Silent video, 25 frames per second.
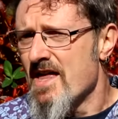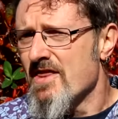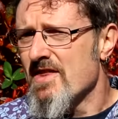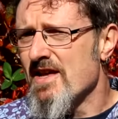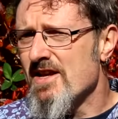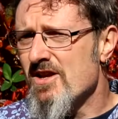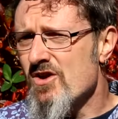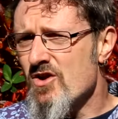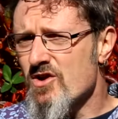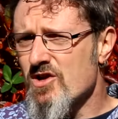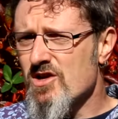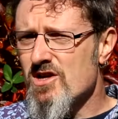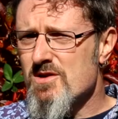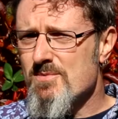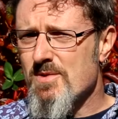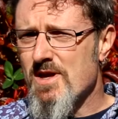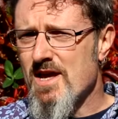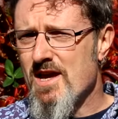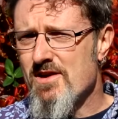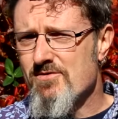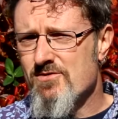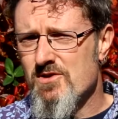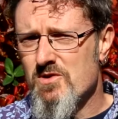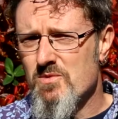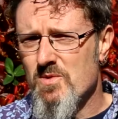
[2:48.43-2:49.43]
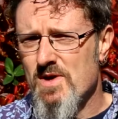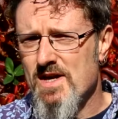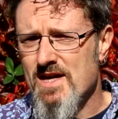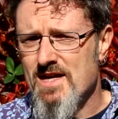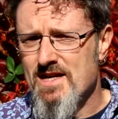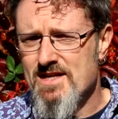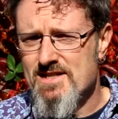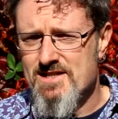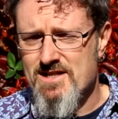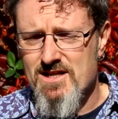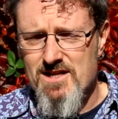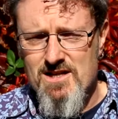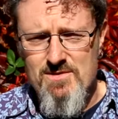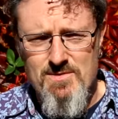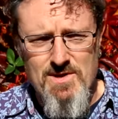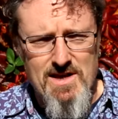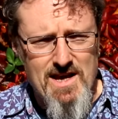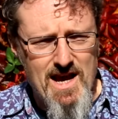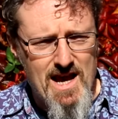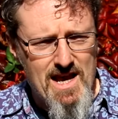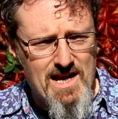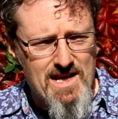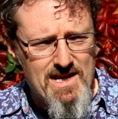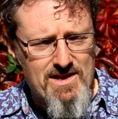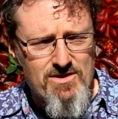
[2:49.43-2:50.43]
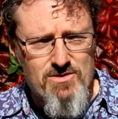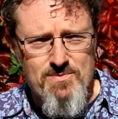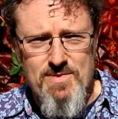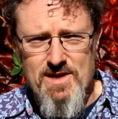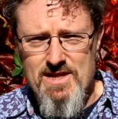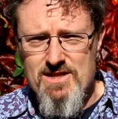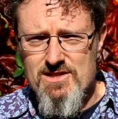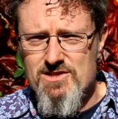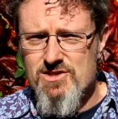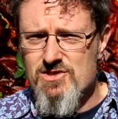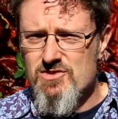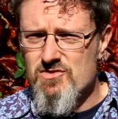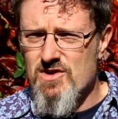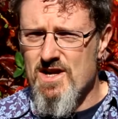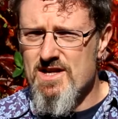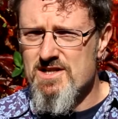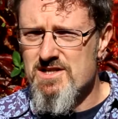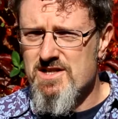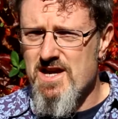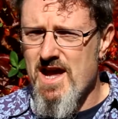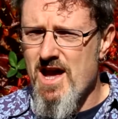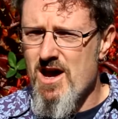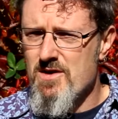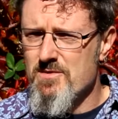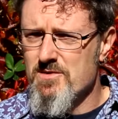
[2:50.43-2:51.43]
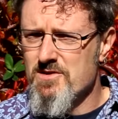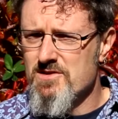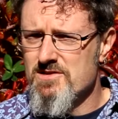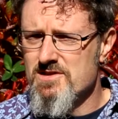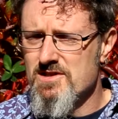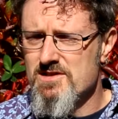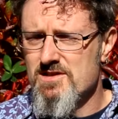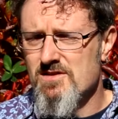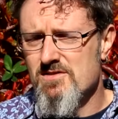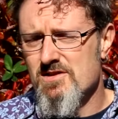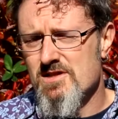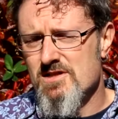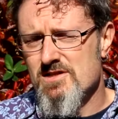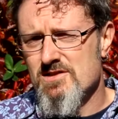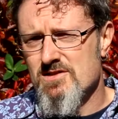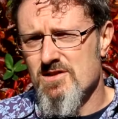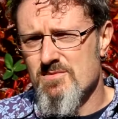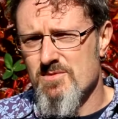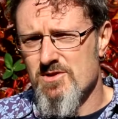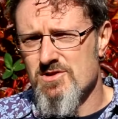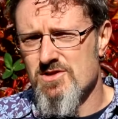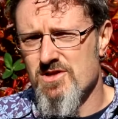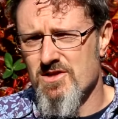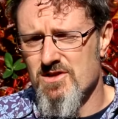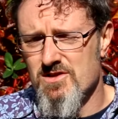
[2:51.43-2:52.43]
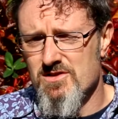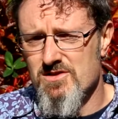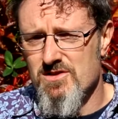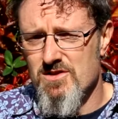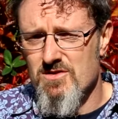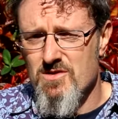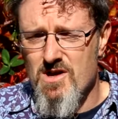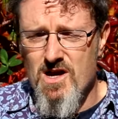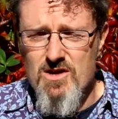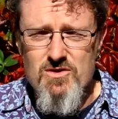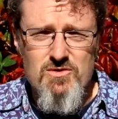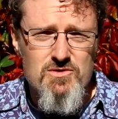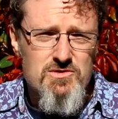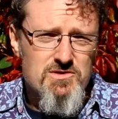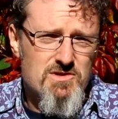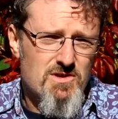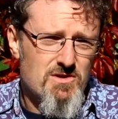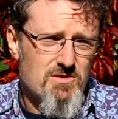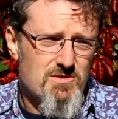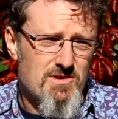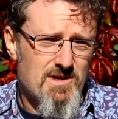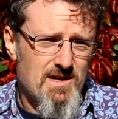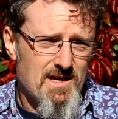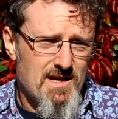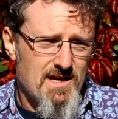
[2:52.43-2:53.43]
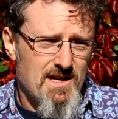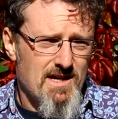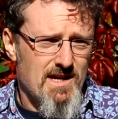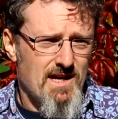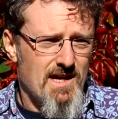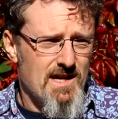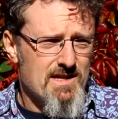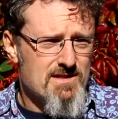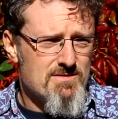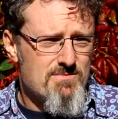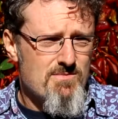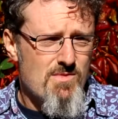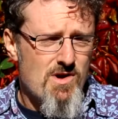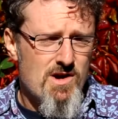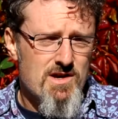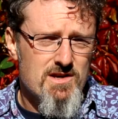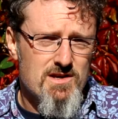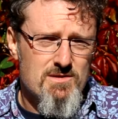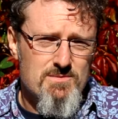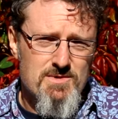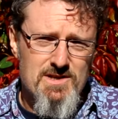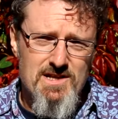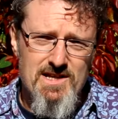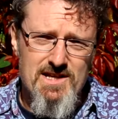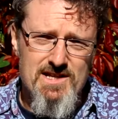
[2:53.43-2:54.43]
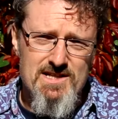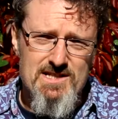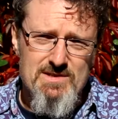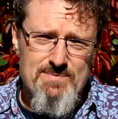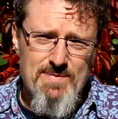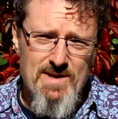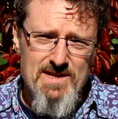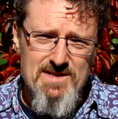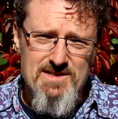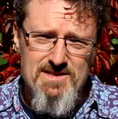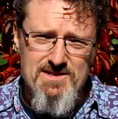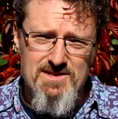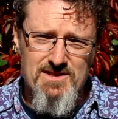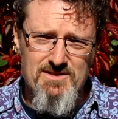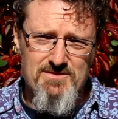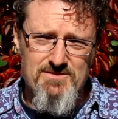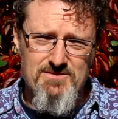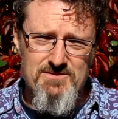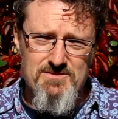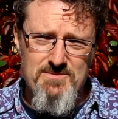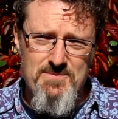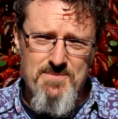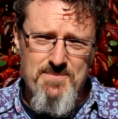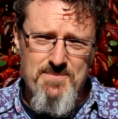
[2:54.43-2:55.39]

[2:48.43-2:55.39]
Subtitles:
They're not going to be every week, it's going to be a little bit stretched out because there's only so much you can do, and also it's mind-numbingly expensive,